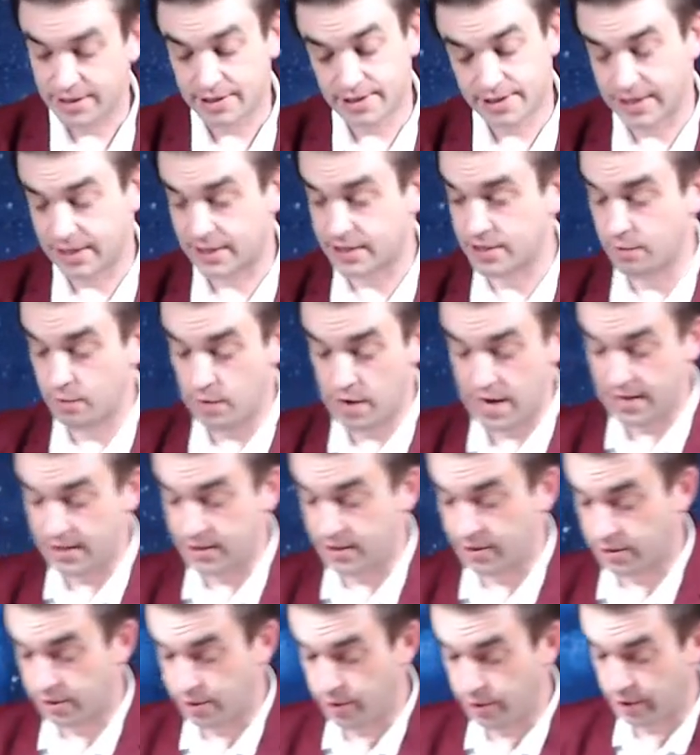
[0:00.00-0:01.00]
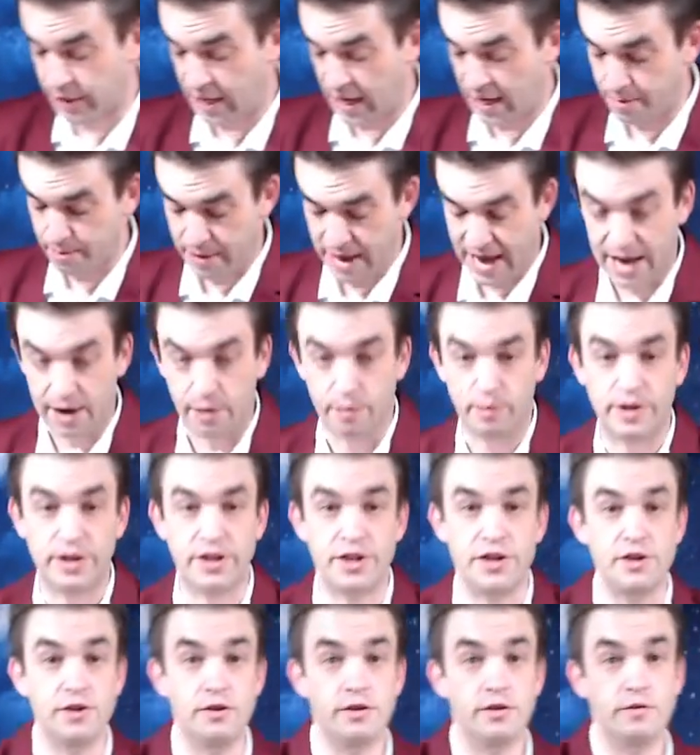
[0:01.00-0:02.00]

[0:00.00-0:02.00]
to the 6 of Wands. Look who came back with